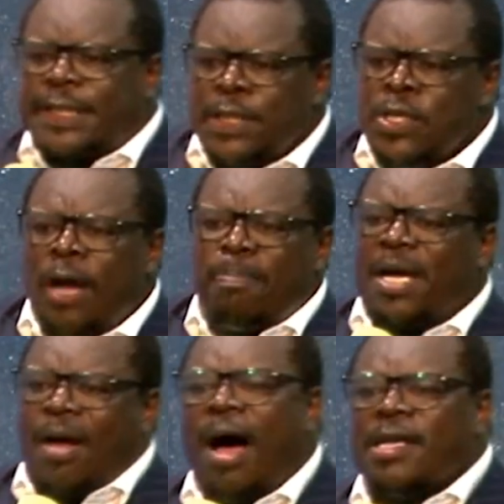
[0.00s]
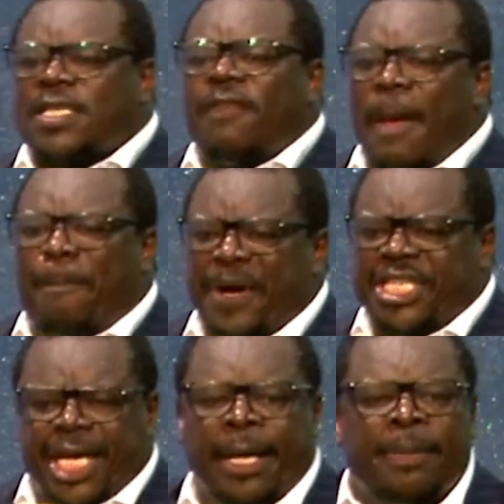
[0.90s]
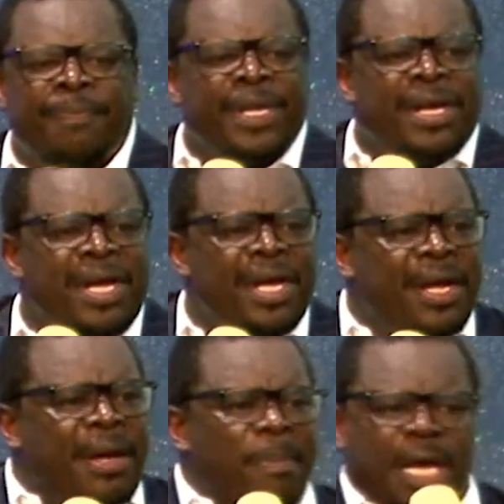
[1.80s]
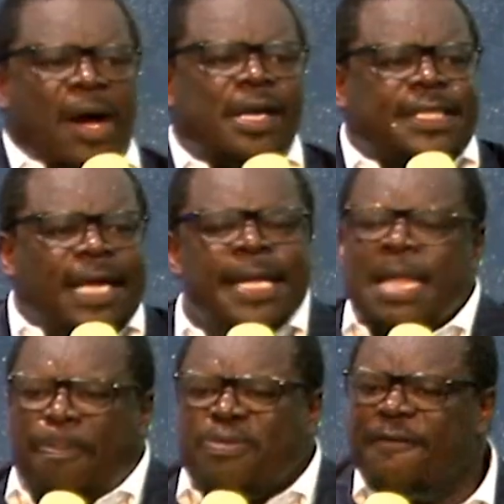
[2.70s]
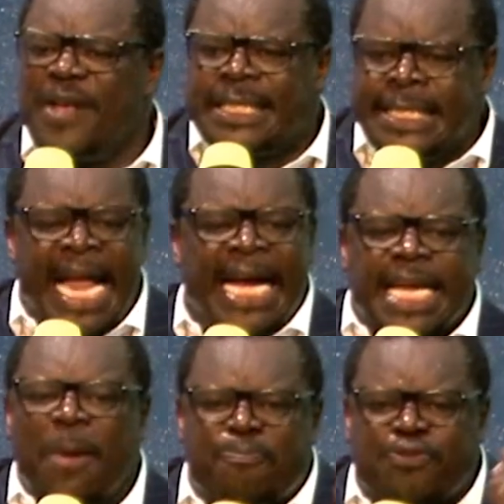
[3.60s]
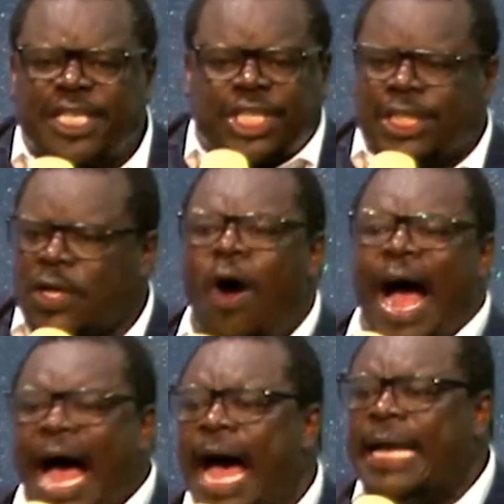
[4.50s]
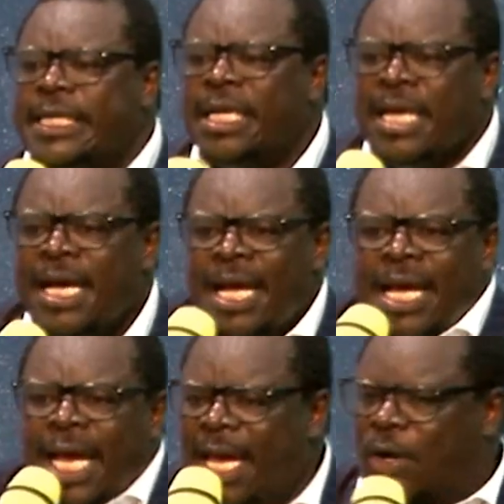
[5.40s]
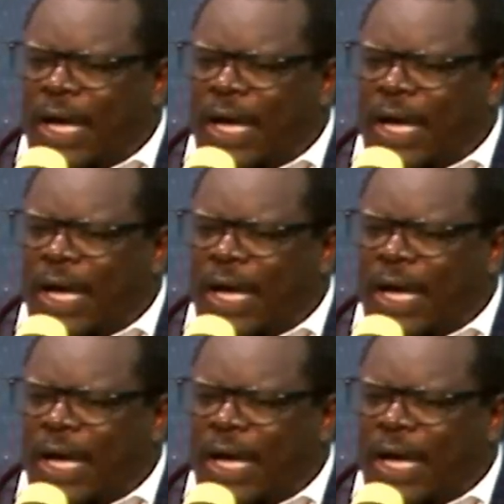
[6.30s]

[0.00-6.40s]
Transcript: it's not because of the preaching, because in the previous night he preached so hard, he